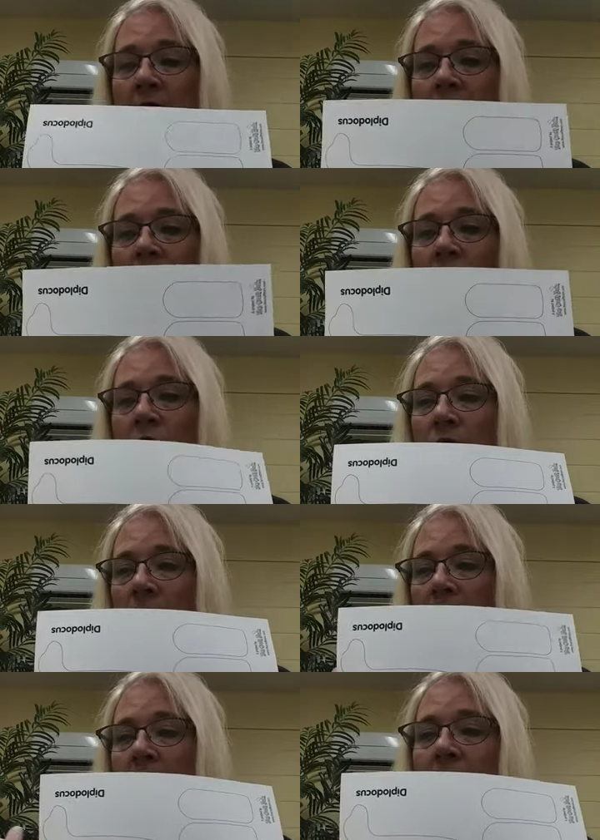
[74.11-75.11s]
And
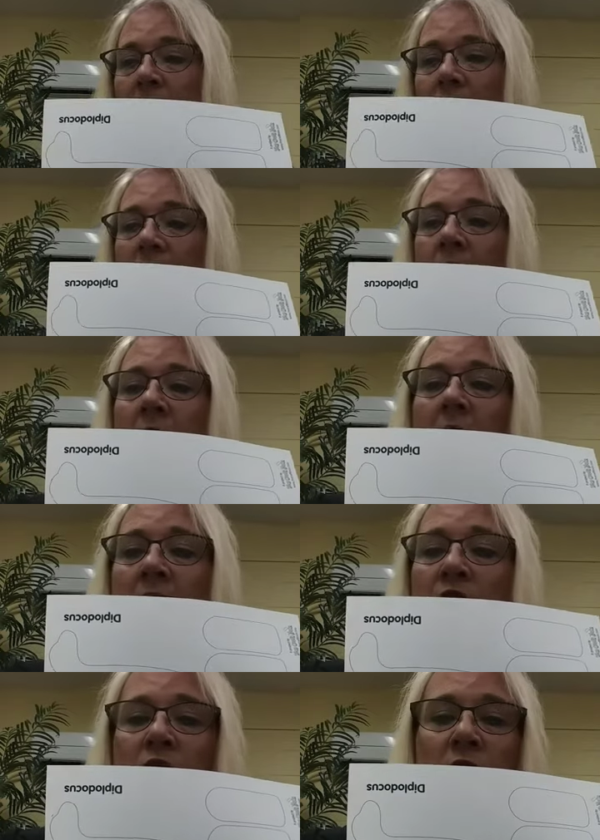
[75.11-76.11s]
on mine,
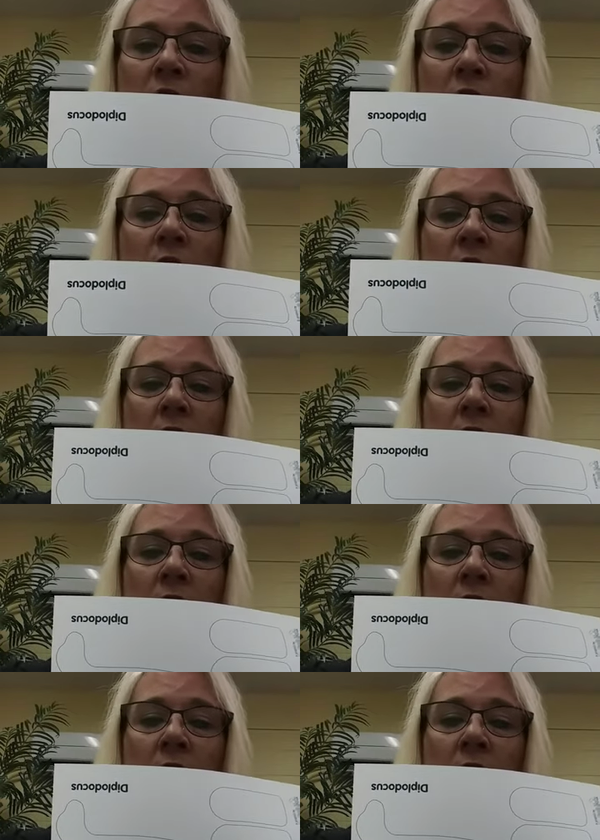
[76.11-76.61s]
I drew